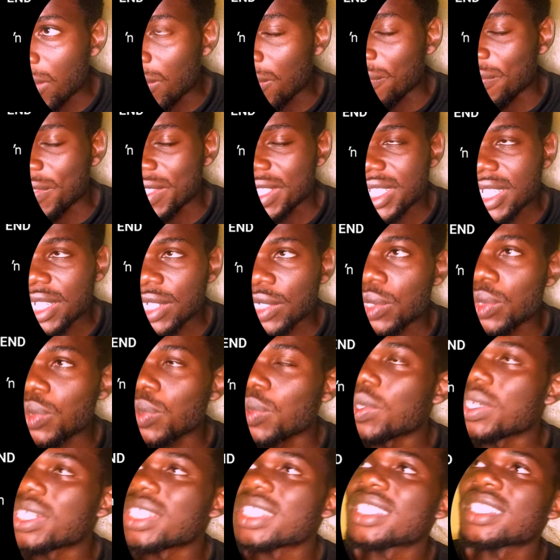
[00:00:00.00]
fishing
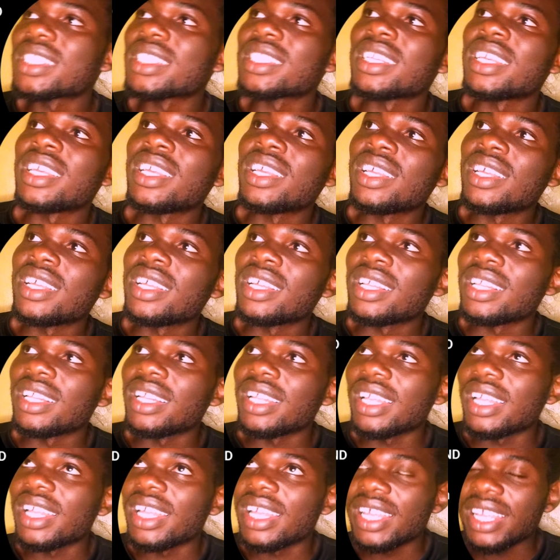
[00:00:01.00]
tools,
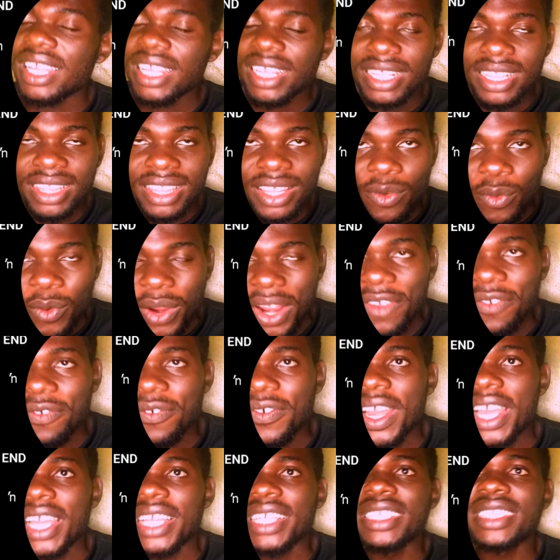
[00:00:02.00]
the
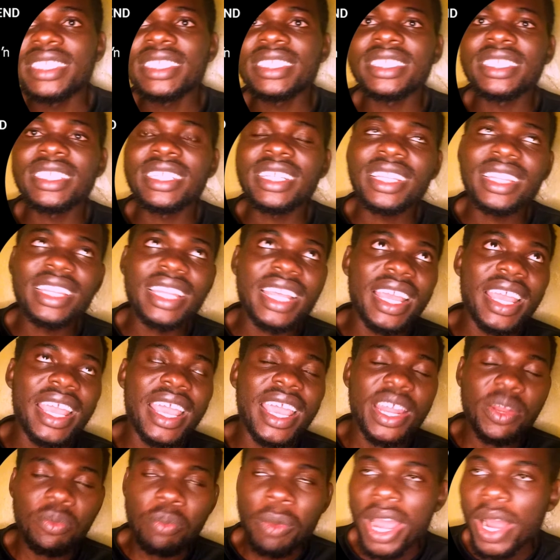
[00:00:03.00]
Wi-Fi, the
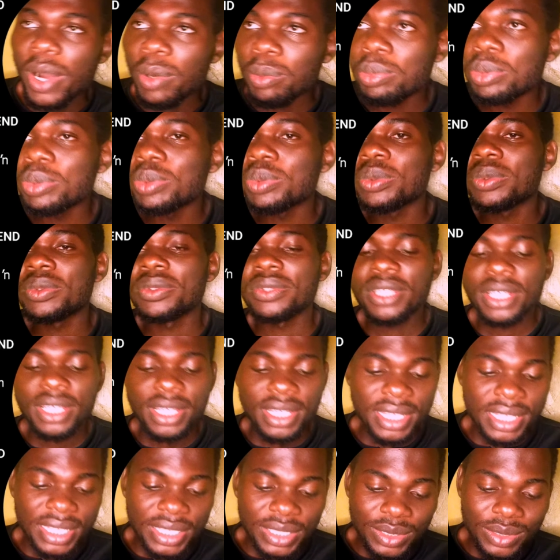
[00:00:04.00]
Nmap.
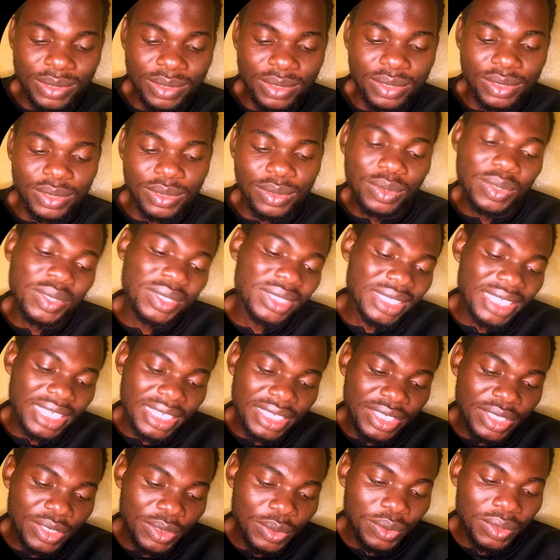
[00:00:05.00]
So stay
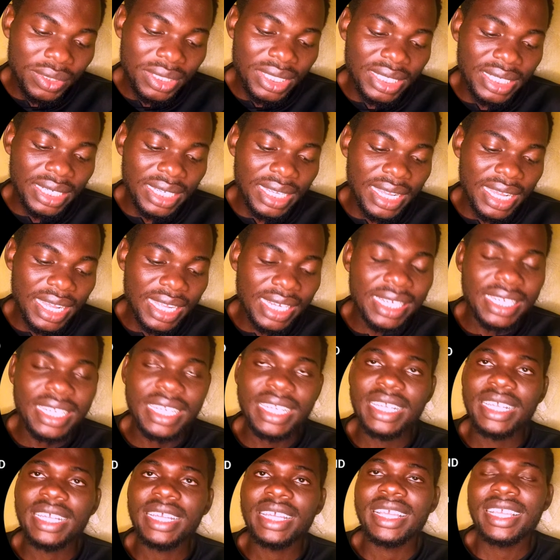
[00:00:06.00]
tuned, and
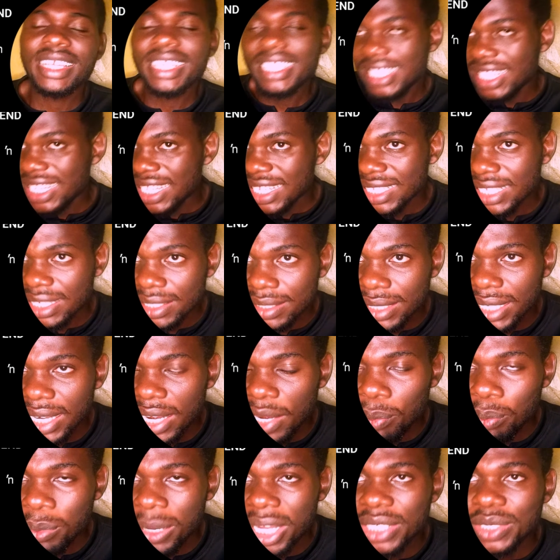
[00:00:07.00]
hit the
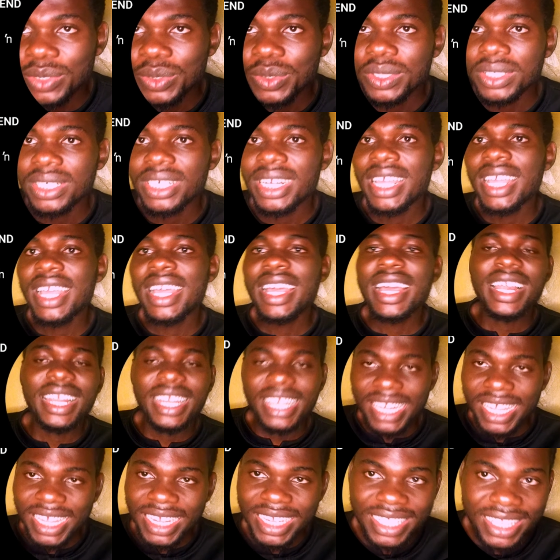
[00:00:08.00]
subscribe button,
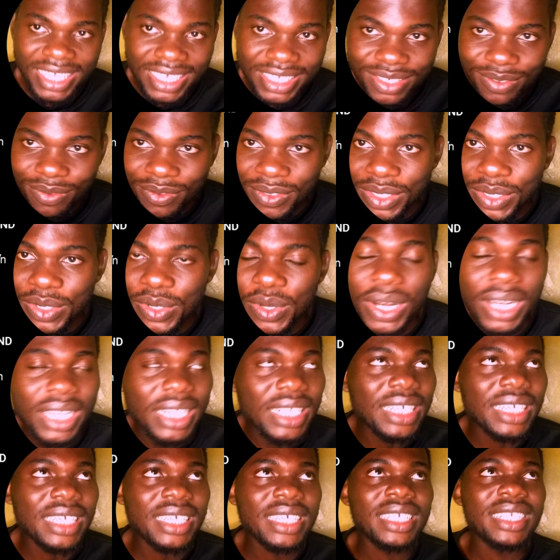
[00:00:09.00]
like this video,
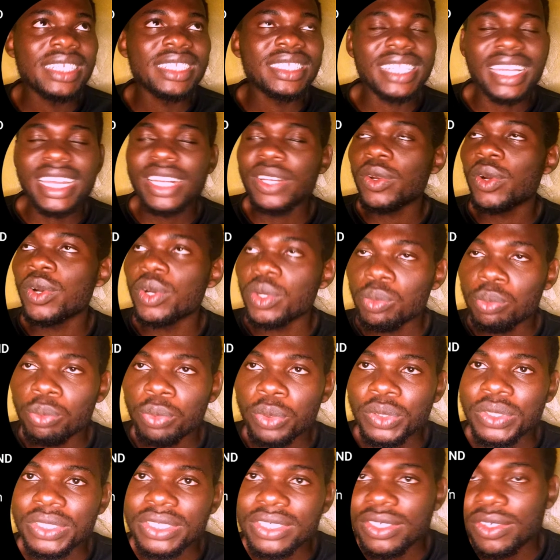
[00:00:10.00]
and turn on
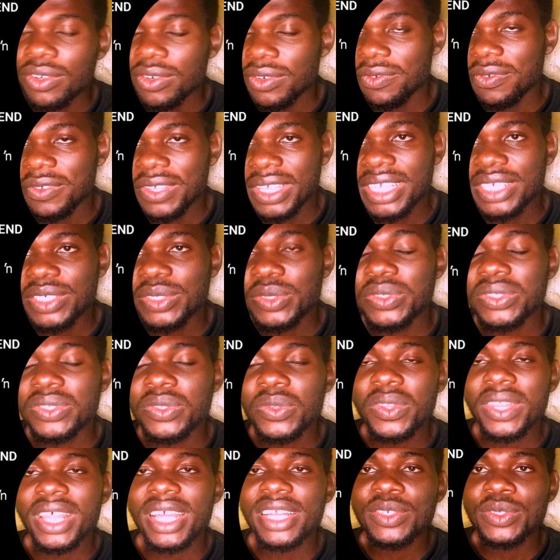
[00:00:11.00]
post notifications
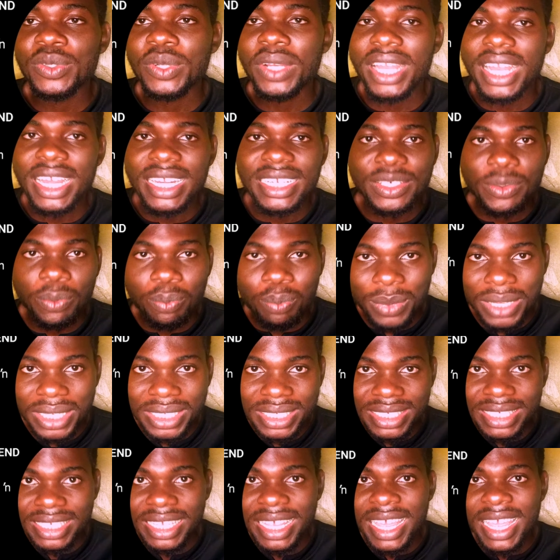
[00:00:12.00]
so that you can't
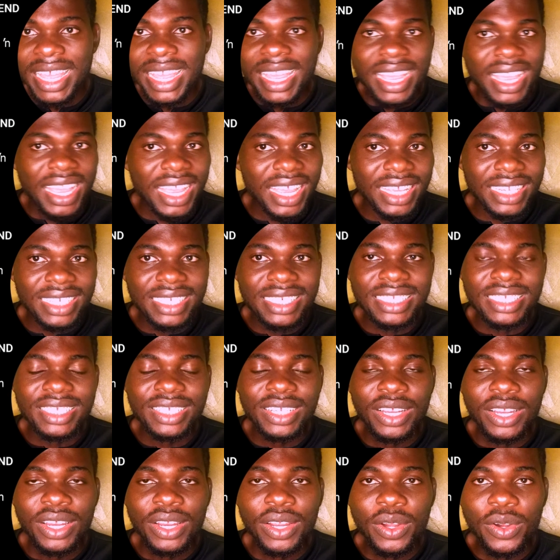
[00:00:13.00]
miss any
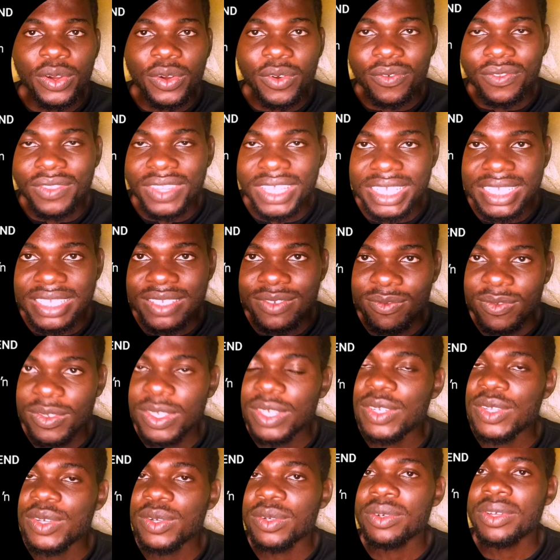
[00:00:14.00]
of this
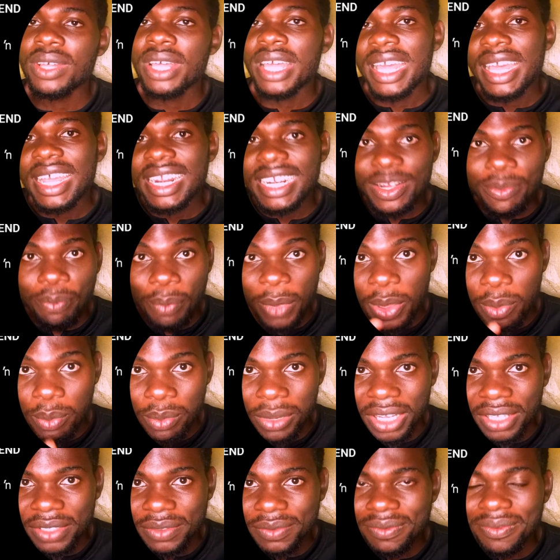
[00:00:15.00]
video.
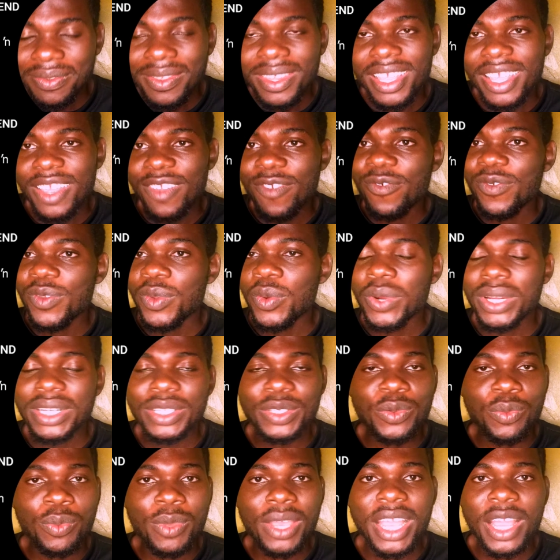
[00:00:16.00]
Remember, if you want
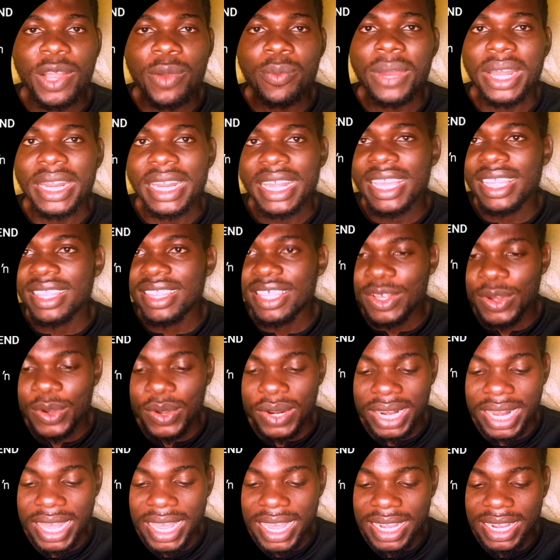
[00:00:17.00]
to become an
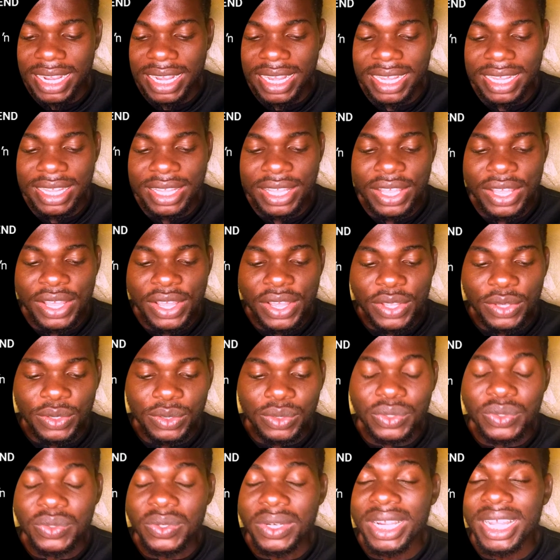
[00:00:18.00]
ethical hacker, you
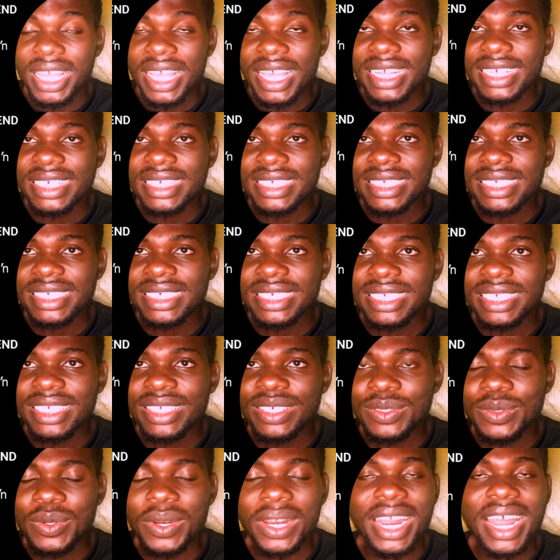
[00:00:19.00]
should get
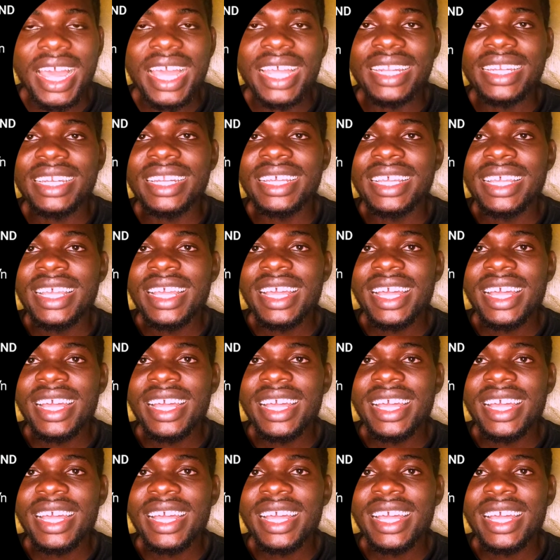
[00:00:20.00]
to learn